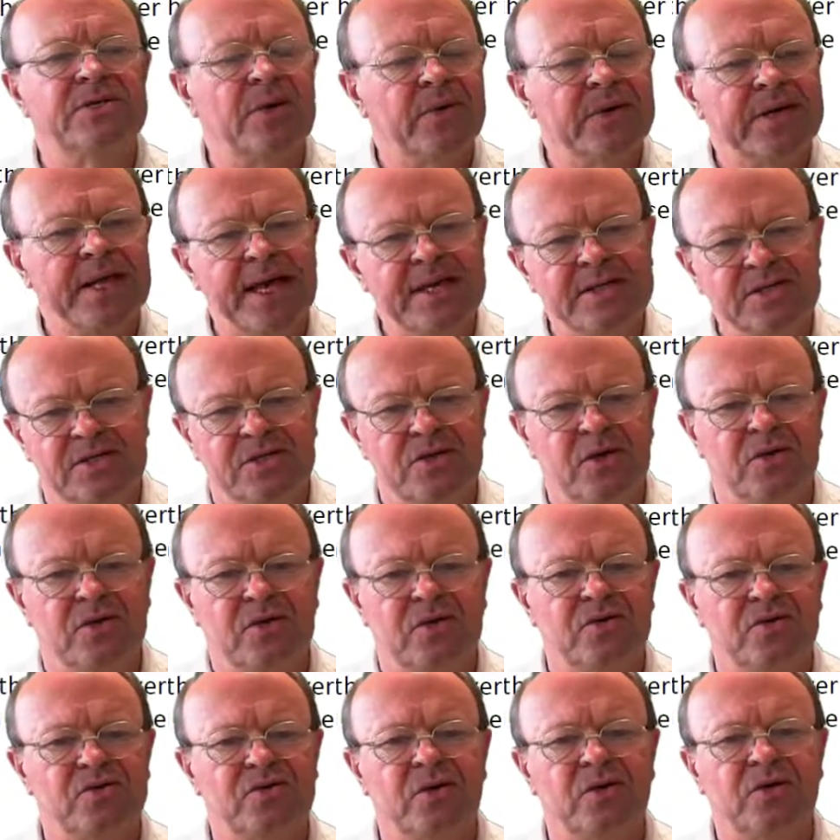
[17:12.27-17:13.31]
so it has no
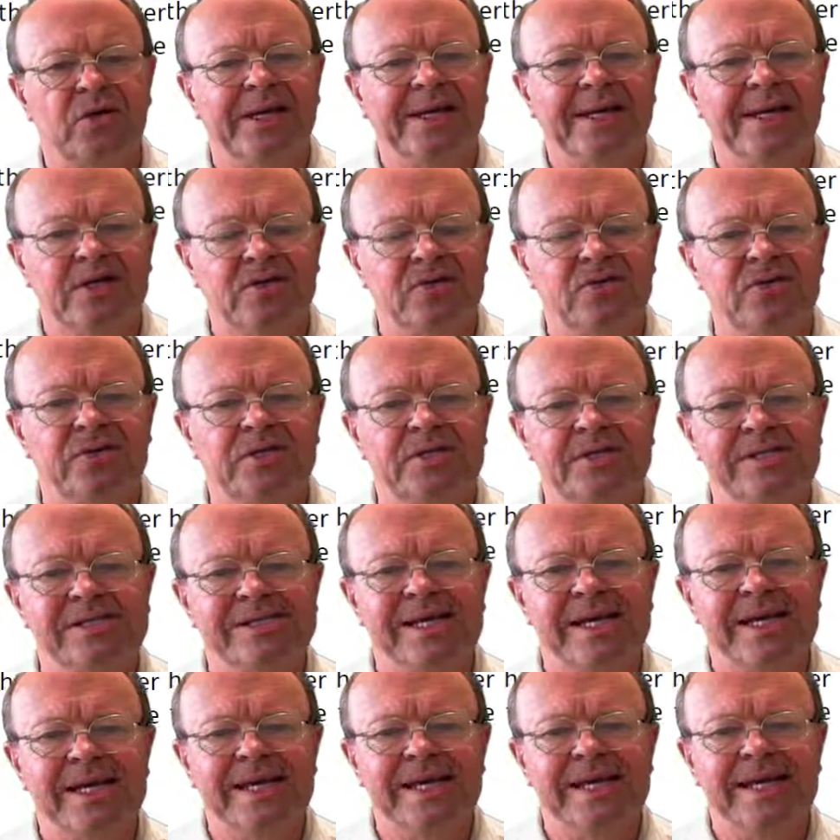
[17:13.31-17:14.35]
controlling
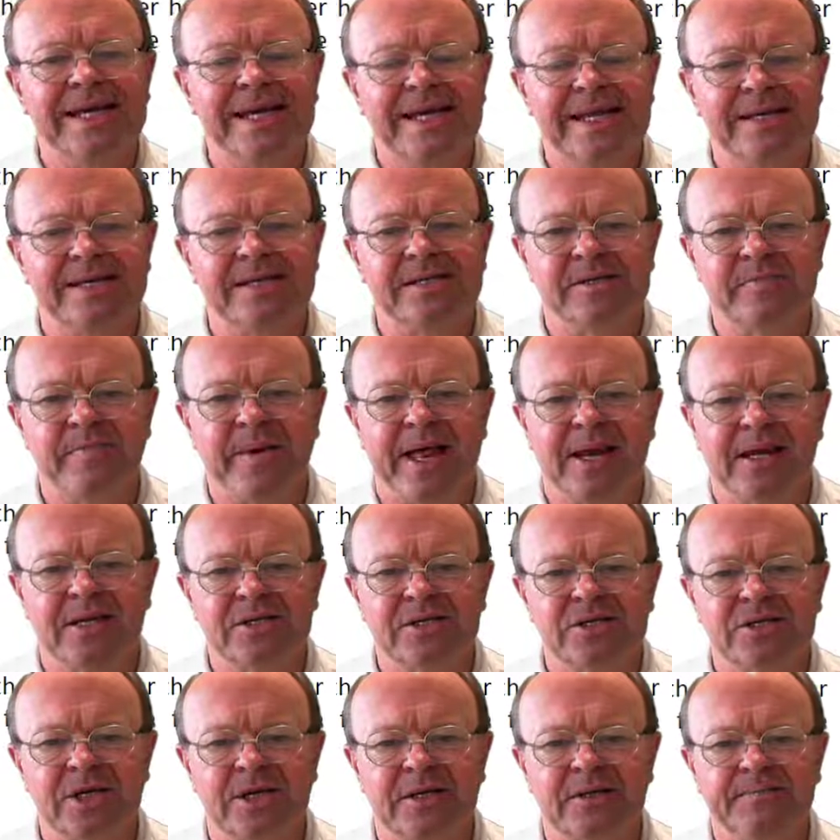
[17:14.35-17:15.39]
interests in its
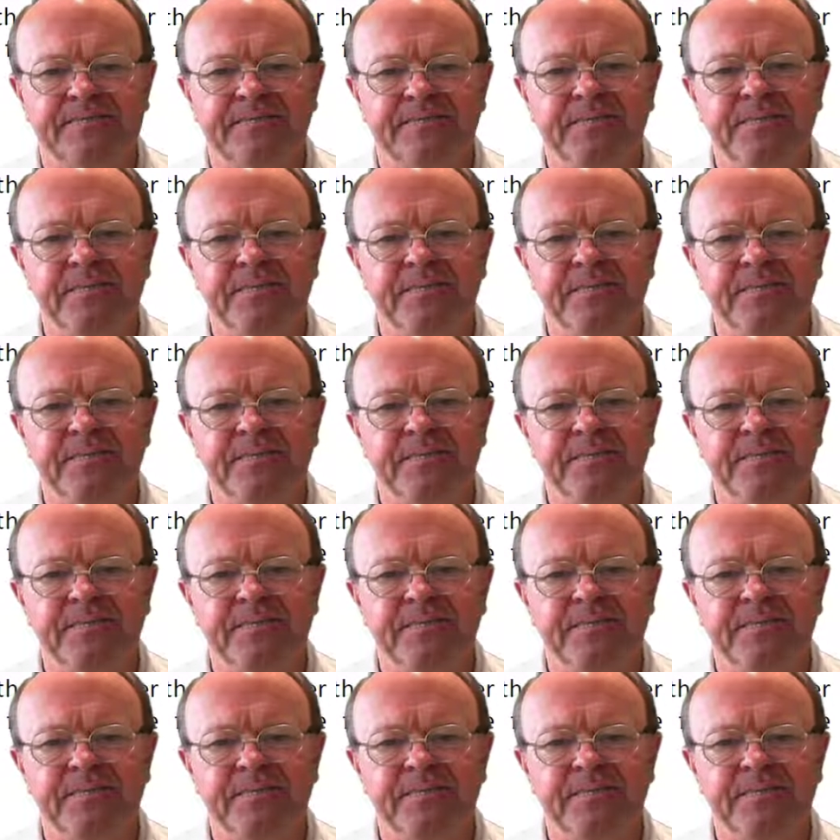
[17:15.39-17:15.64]
balance sheet.